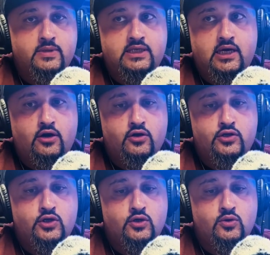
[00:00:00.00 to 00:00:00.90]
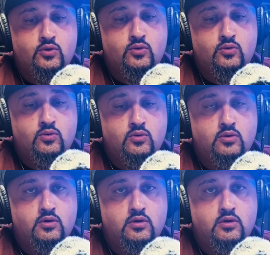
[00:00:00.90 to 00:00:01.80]
is here to
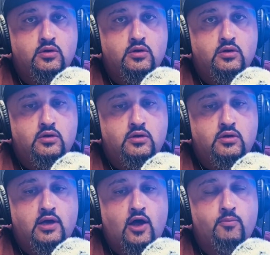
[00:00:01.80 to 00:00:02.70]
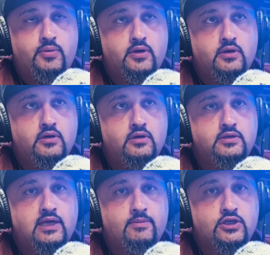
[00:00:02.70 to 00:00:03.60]
help
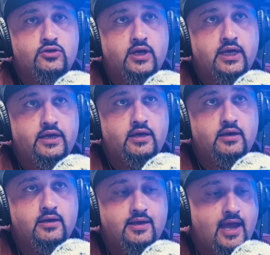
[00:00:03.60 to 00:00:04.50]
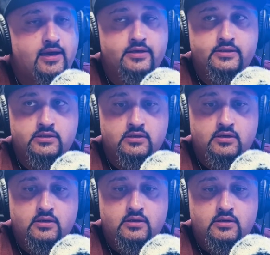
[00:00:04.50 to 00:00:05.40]
demonstrate cadence,
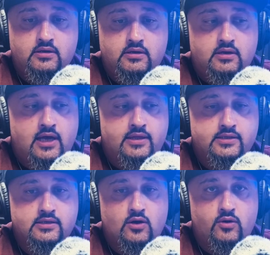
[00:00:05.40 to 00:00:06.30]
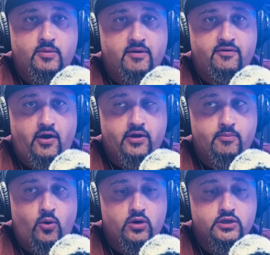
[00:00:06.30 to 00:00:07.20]
and this is going to be a very
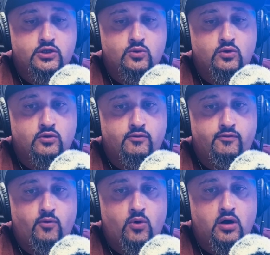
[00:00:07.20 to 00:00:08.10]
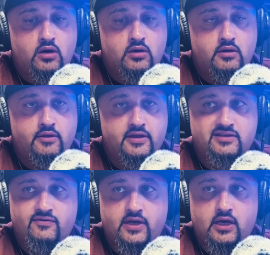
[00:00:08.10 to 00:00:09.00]
important tool for
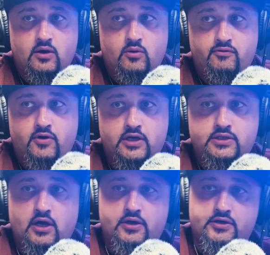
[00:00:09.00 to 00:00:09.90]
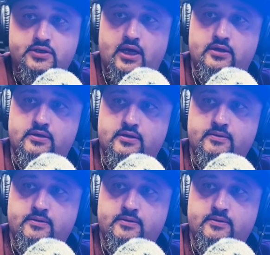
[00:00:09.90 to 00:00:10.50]
this video for us to understand.